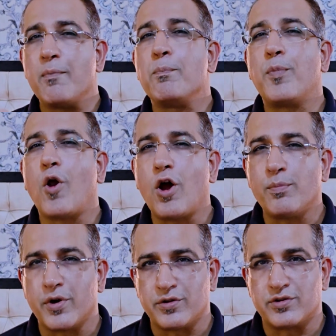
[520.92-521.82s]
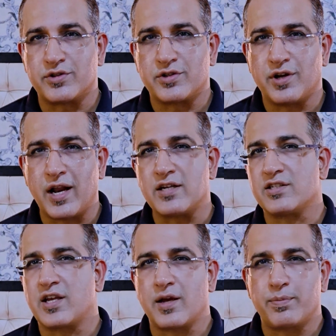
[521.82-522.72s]
employment
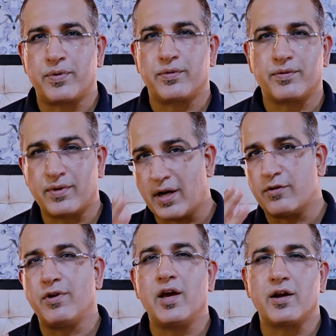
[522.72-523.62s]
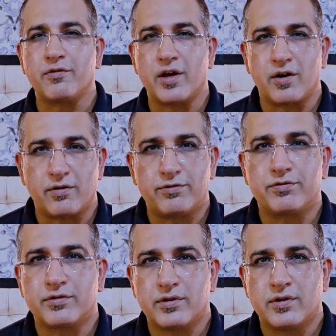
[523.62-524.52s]
landscape that we are aware of.
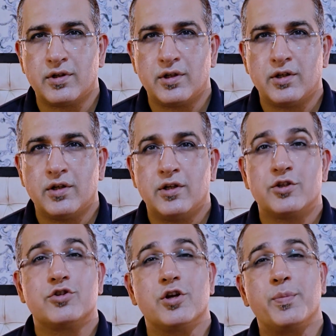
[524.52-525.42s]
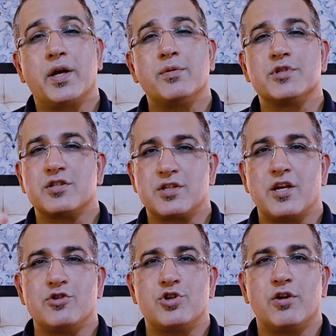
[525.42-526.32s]
So it becomes
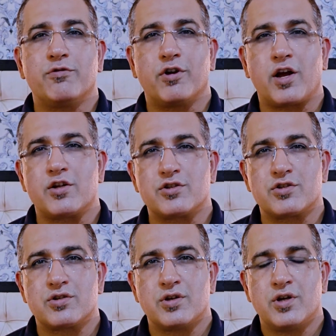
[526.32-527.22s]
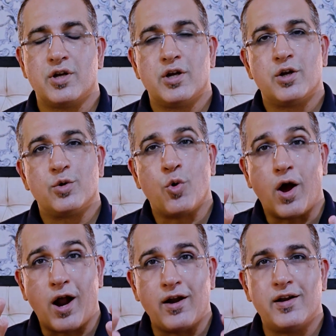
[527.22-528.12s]
essential for us
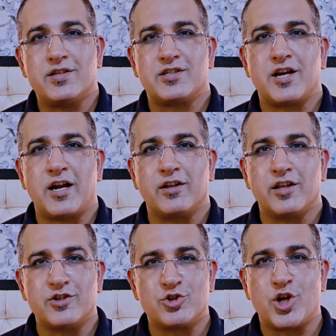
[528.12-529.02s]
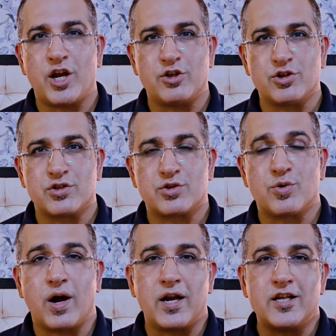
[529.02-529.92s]
to understand these changes,
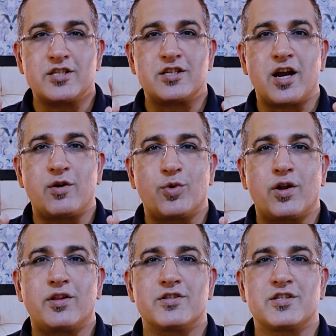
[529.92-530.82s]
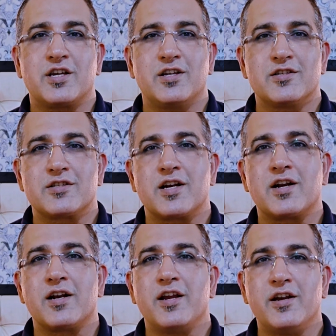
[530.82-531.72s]
to understand what are the skills that
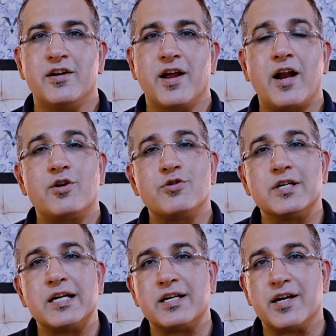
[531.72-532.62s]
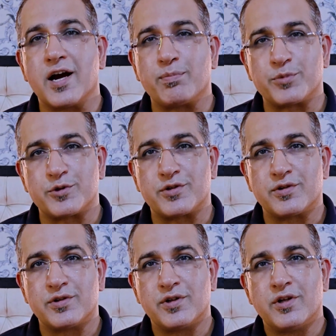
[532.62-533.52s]
are needed, and to
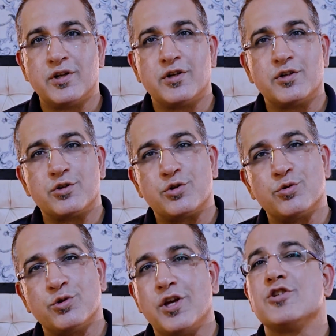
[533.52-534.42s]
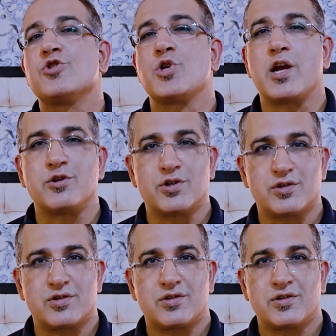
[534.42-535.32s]
adapt to these
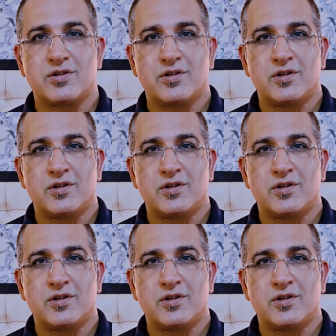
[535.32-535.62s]
changes.